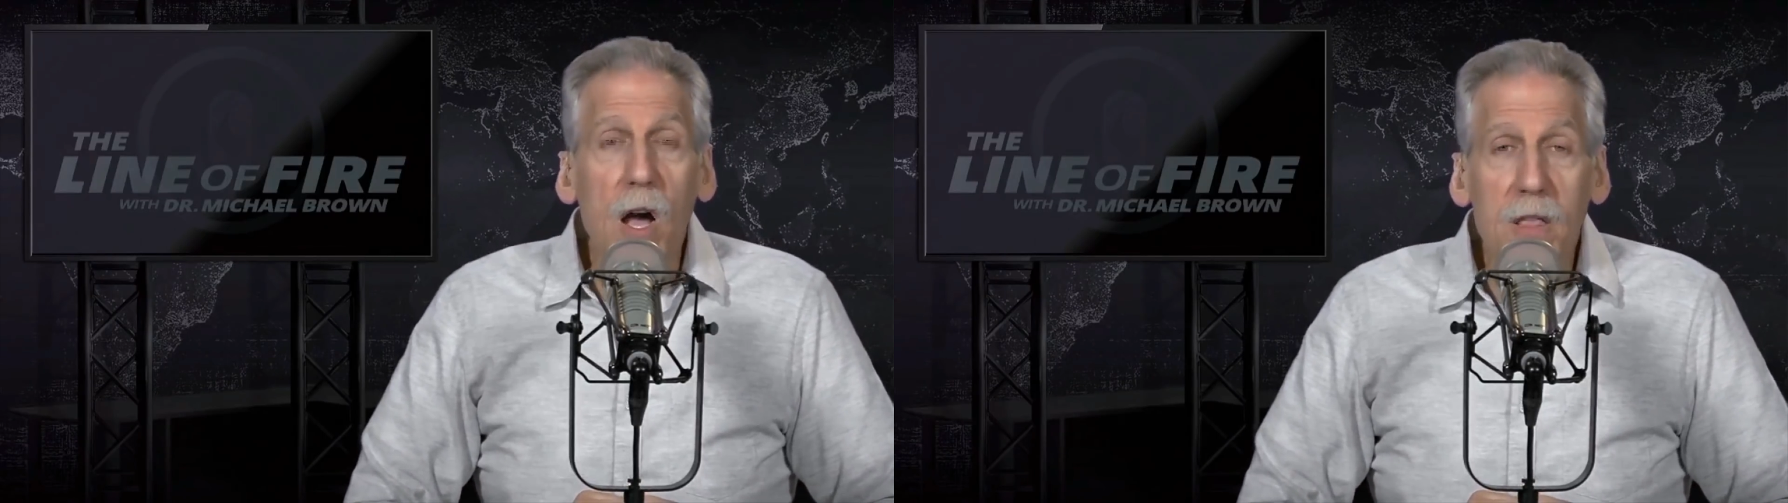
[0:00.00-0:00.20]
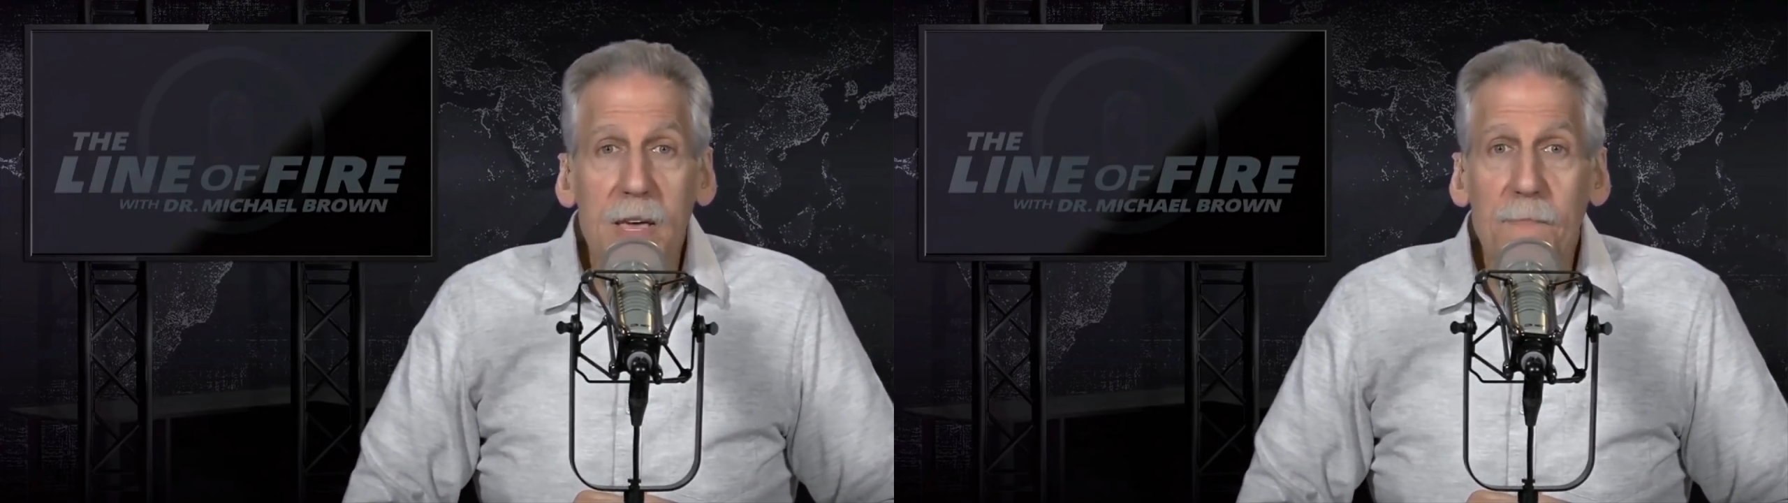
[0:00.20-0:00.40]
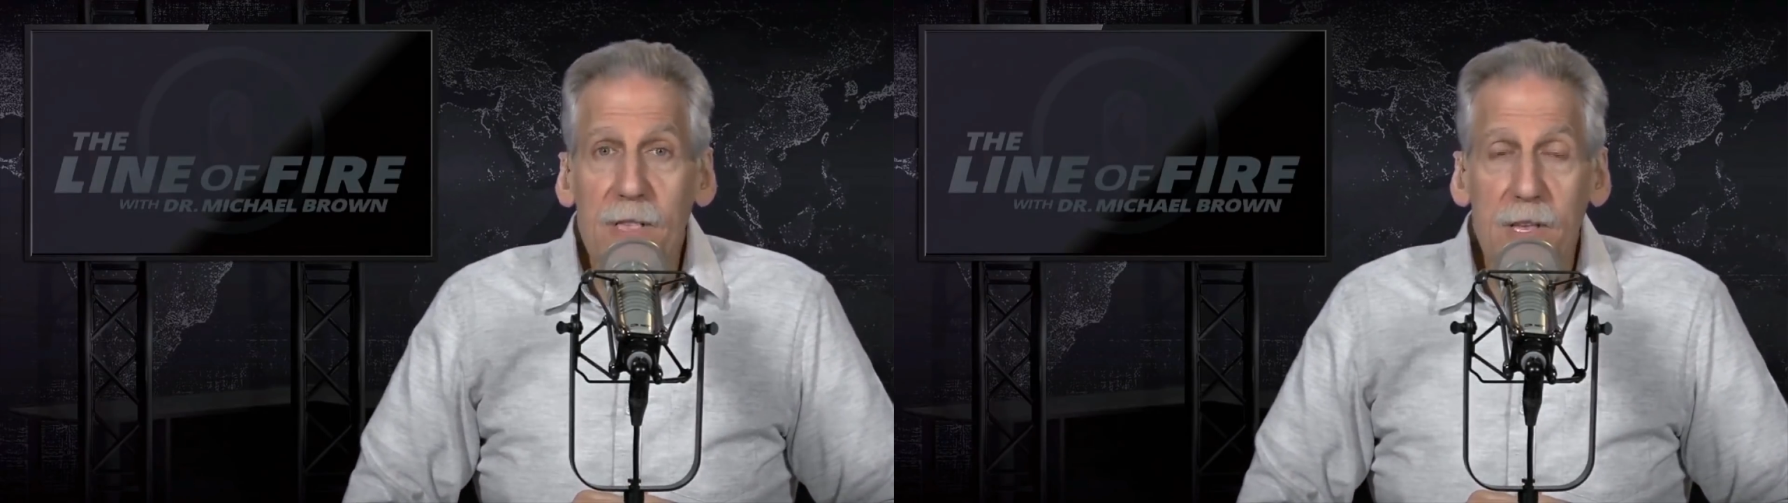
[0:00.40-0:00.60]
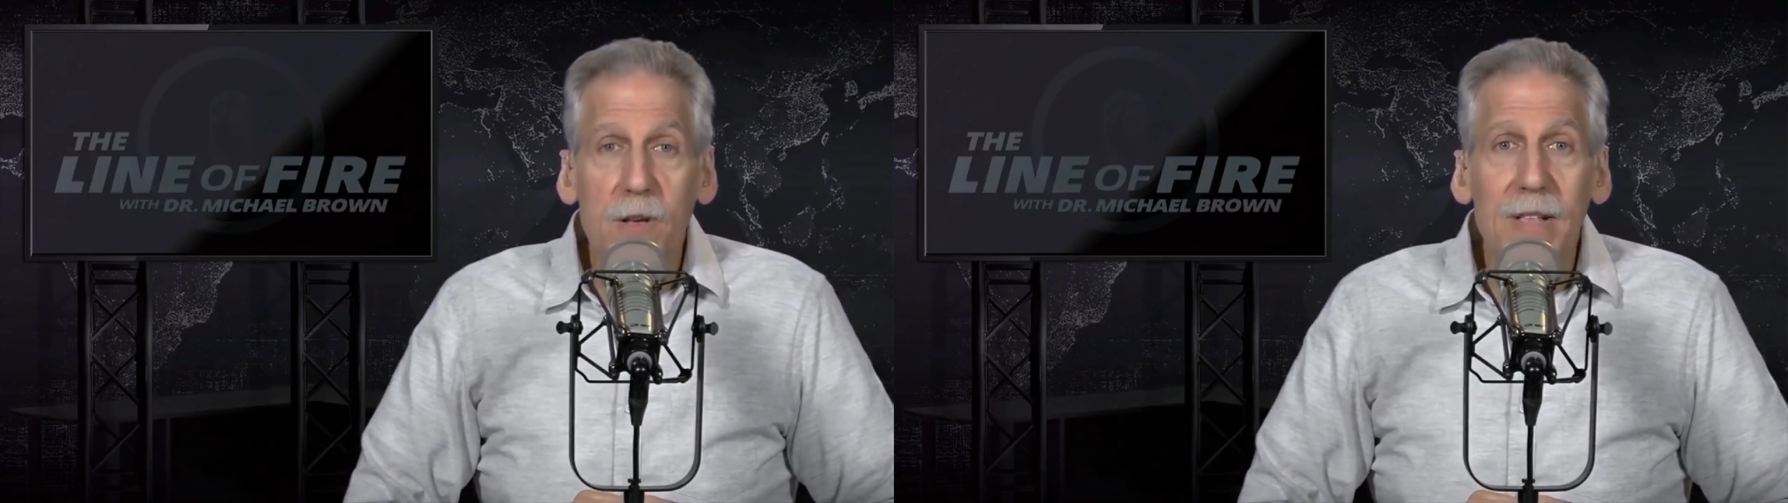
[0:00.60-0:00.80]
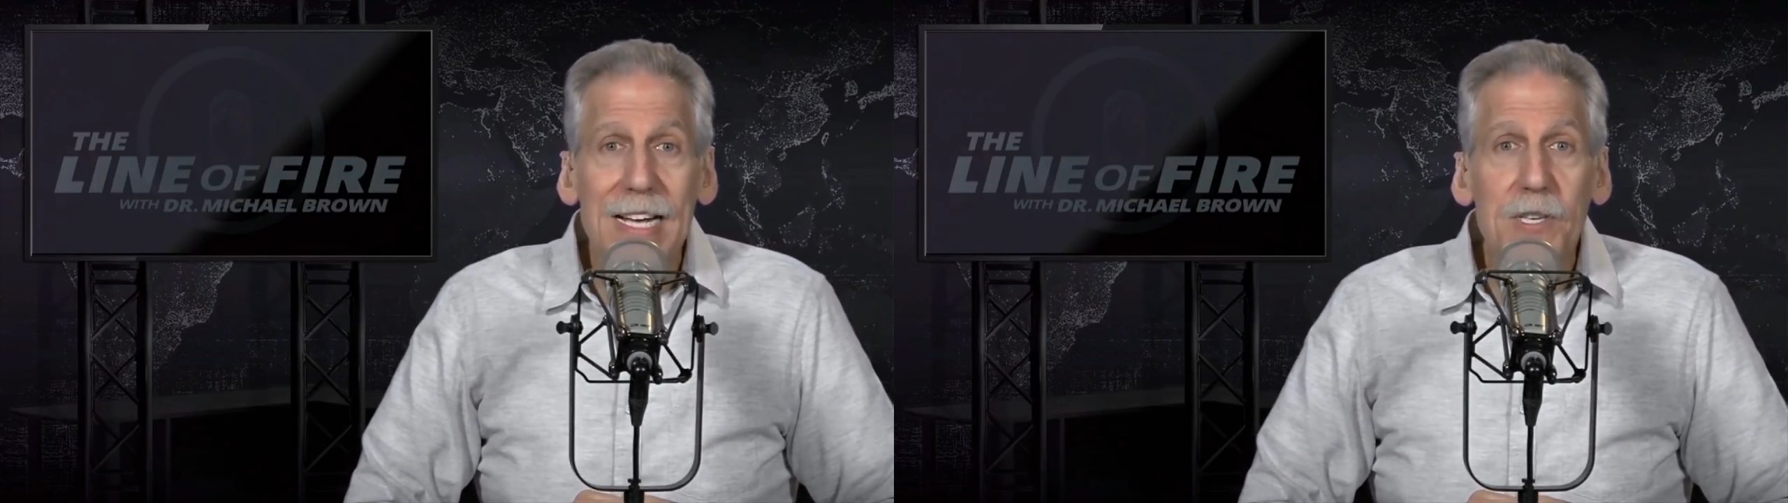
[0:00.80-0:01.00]
ugly
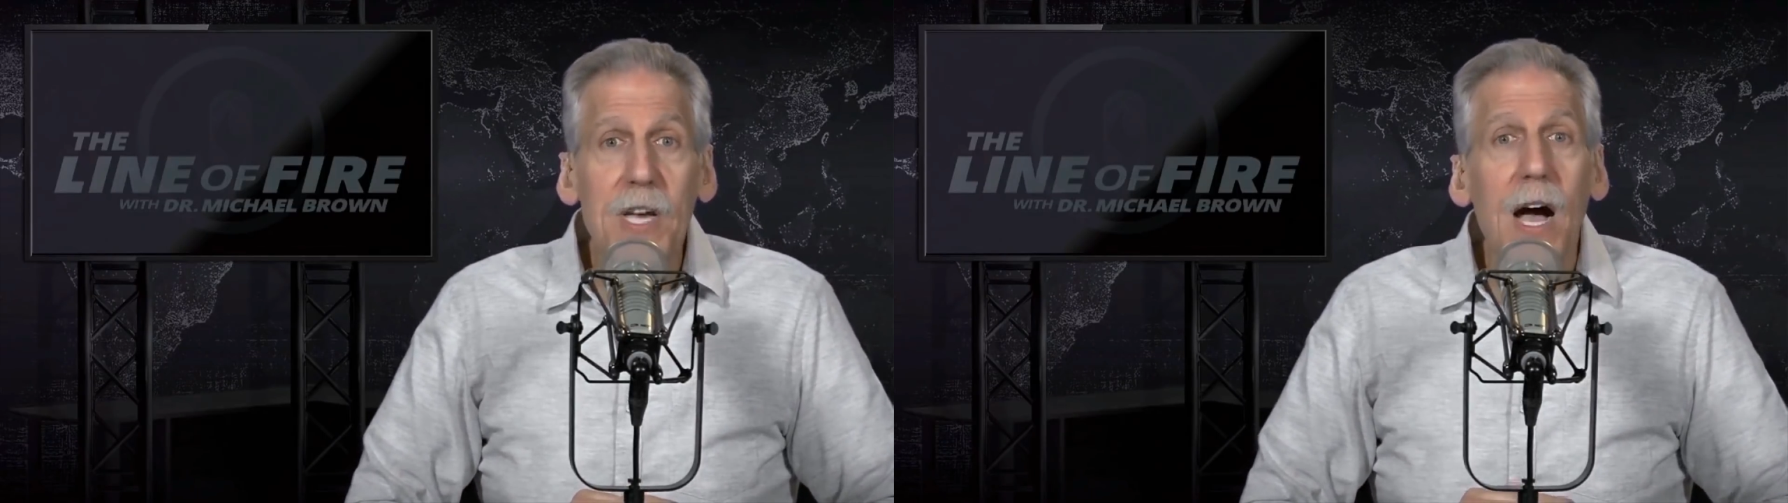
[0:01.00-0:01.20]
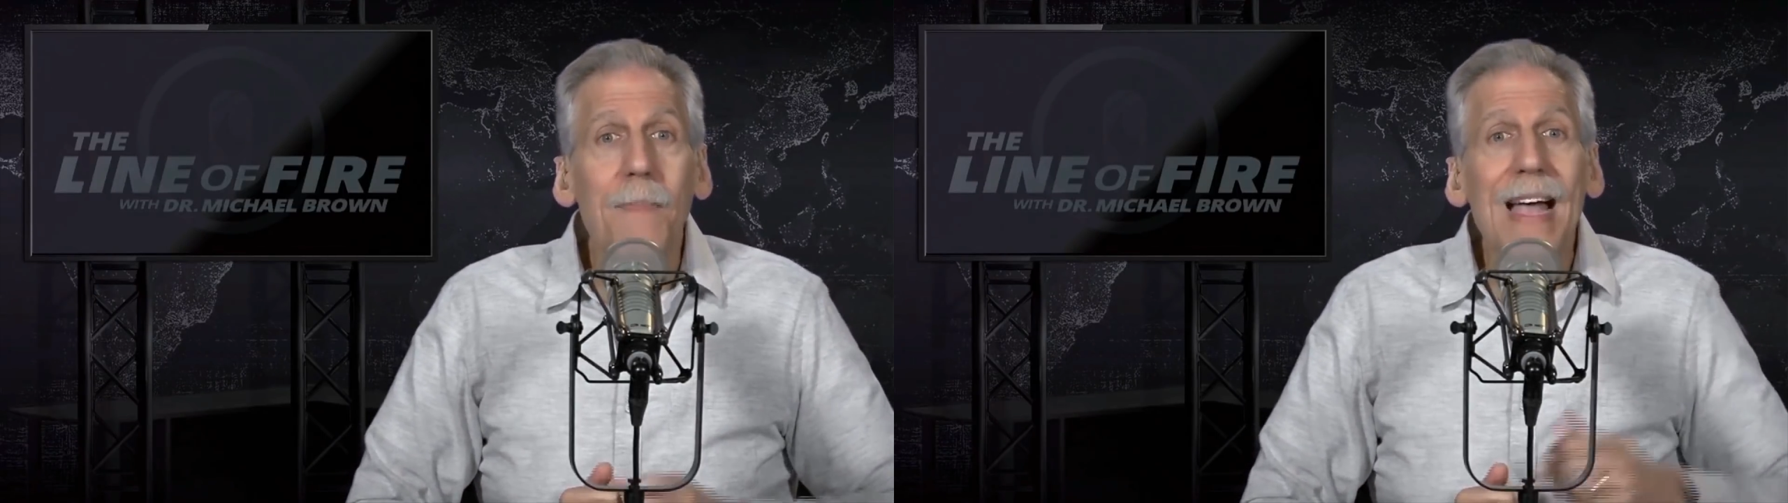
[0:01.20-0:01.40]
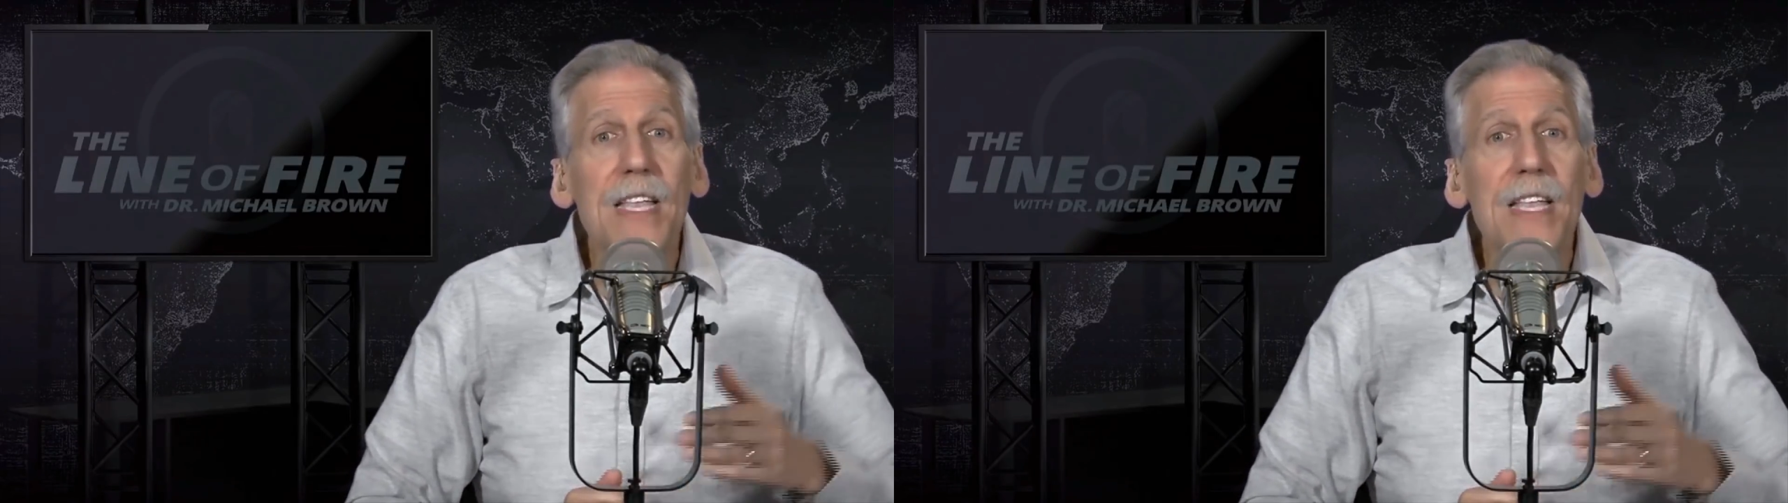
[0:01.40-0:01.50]
political hit job